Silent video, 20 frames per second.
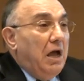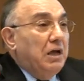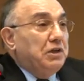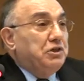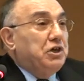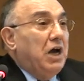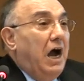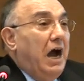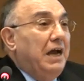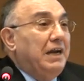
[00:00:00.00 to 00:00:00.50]

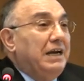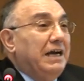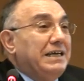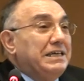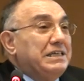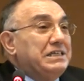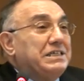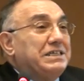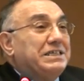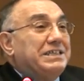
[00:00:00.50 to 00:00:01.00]
China
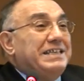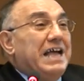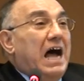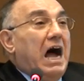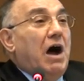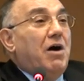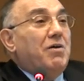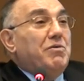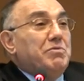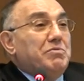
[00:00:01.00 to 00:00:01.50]
is
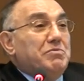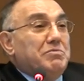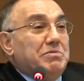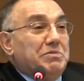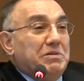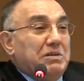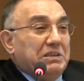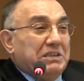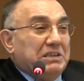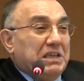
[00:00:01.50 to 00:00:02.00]
now
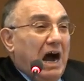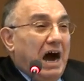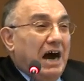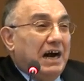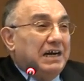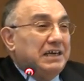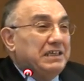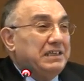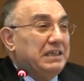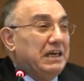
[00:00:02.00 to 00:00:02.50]

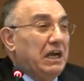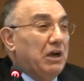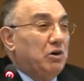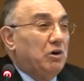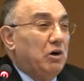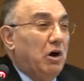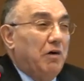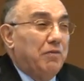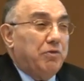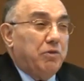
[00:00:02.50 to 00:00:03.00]
targeting a
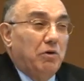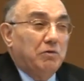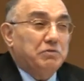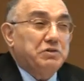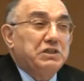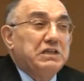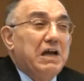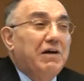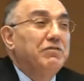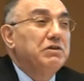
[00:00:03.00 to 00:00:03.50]
growth of
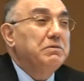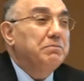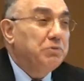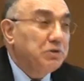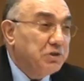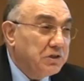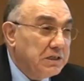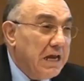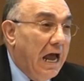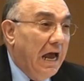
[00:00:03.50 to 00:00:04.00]

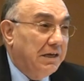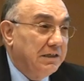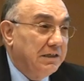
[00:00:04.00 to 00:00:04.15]
7%